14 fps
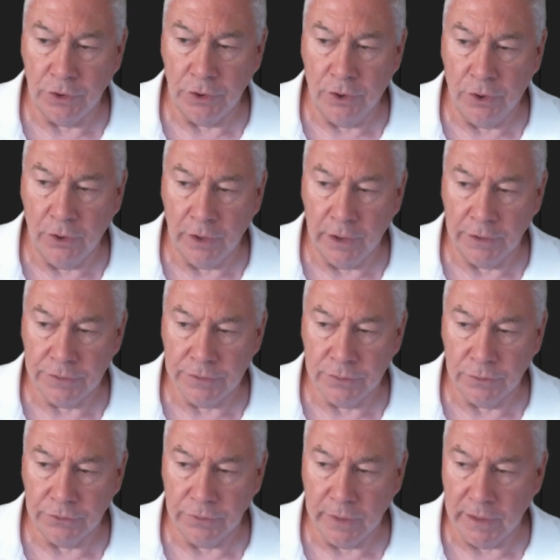long underscore
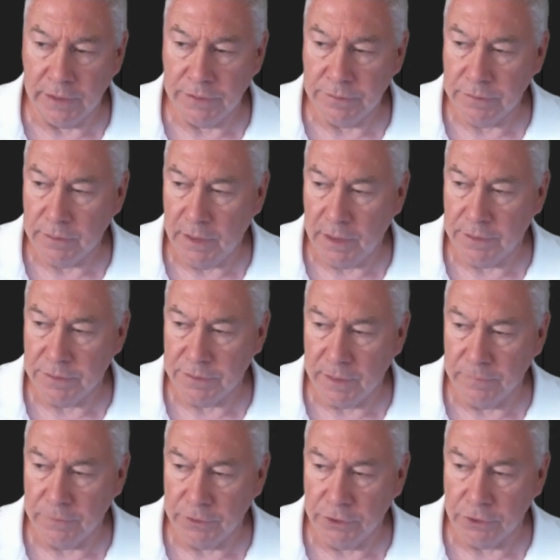trades, and the same
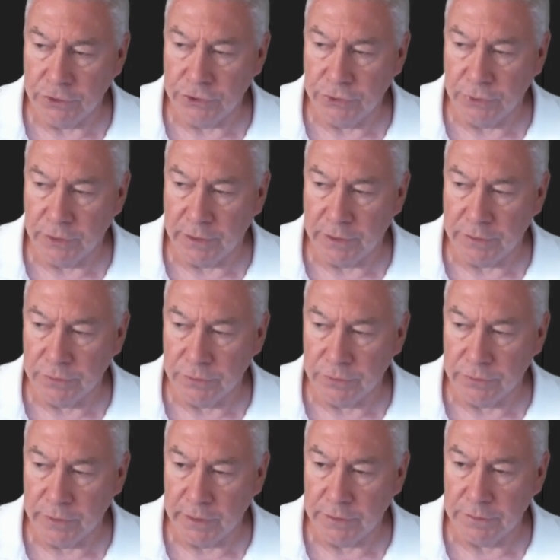for dot short underscore
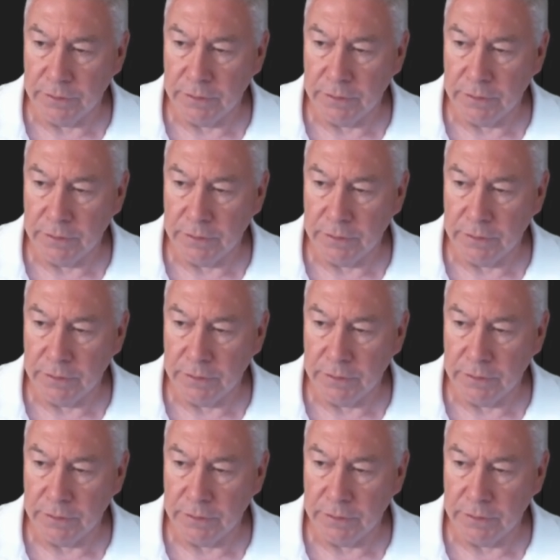trades.